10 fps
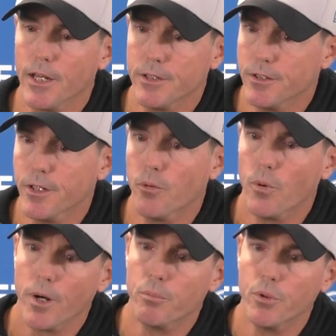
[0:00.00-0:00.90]
he didn't
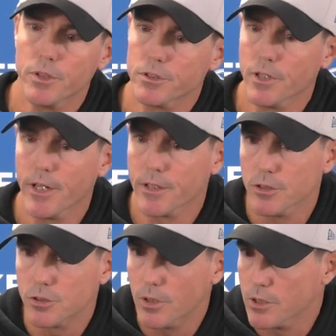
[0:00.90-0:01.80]
want to put his leg in
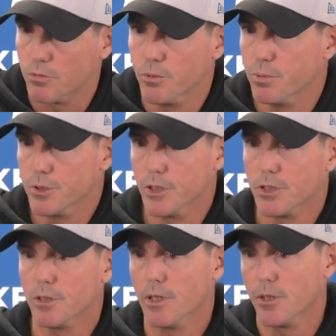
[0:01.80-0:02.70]
a stressful
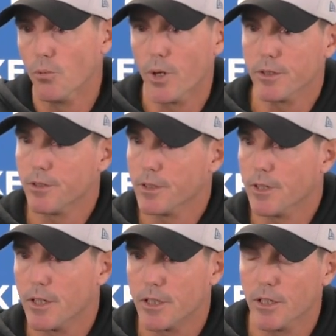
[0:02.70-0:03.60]
position. Then you want to take
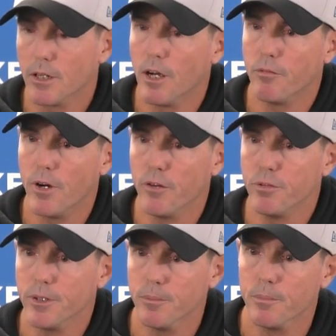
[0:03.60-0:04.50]
that kickoff
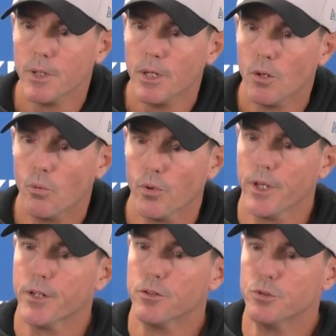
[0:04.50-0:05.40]
off him. Well,
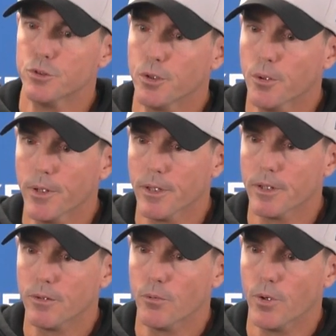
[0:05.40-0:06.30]
then who's doing
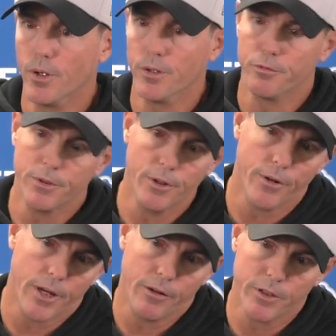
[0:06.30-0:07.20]
it? Well, if you
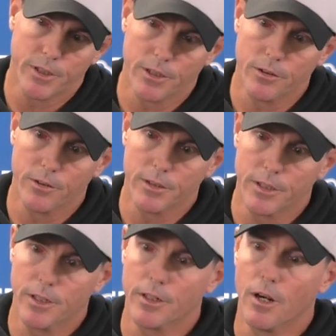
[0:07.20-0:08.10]
don't have a kicker who can
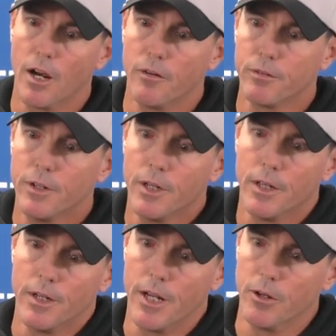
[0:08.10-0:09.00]
kick off,
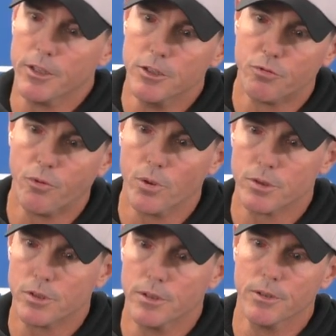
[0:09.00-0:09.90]
now he's
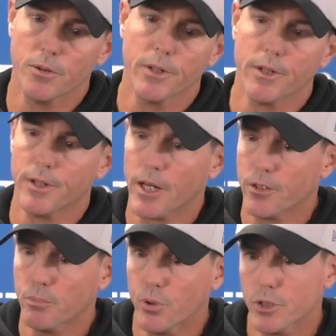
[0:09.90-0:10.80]
forced to do it. Now
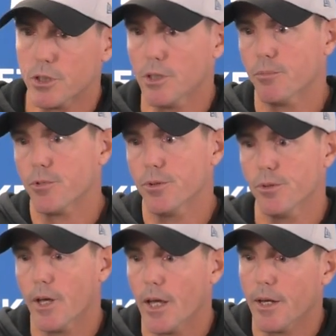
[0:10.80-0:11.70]
you're pushing him
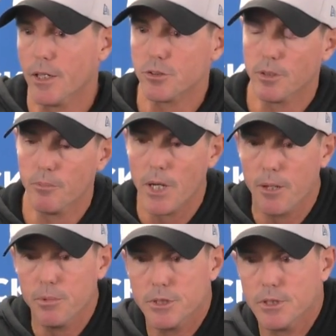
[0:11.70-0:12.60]
through that. Now something
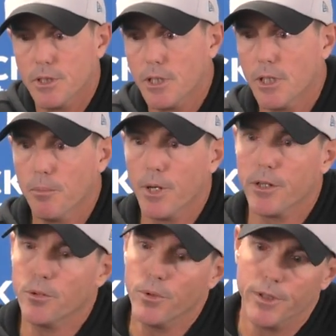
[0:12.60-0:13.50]
happens to him. Now
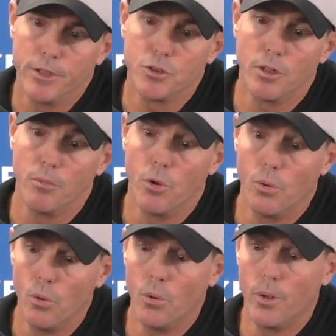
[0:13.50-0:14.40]
you're really in
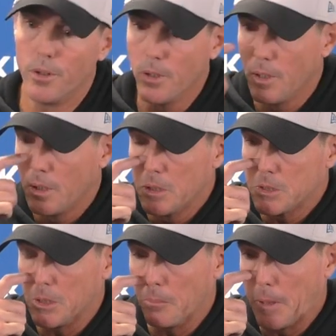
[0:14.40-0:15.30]
trouble. Or
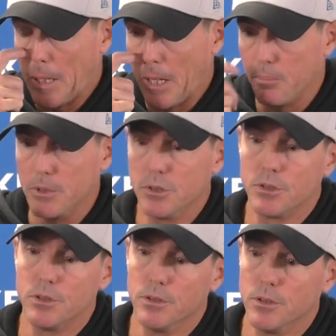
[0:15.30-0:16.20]
something
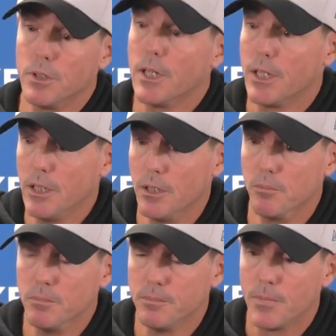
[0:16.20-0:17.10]
happens to him.